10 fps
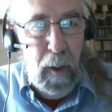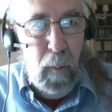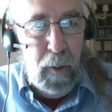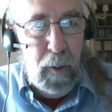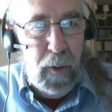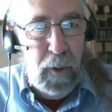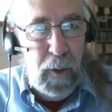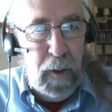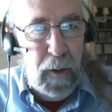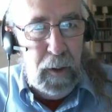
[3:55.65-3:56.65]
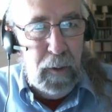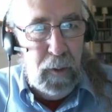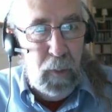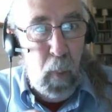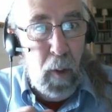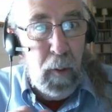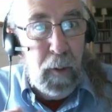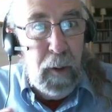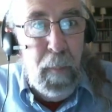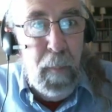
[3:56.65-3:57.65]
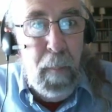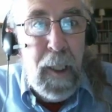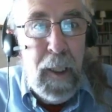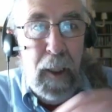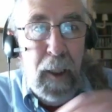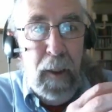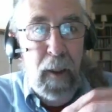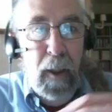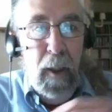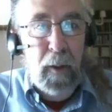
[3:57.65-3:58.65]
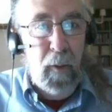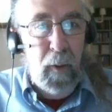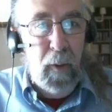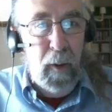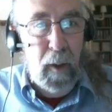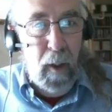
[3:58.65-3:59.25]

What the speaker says: which is what gives meaning to the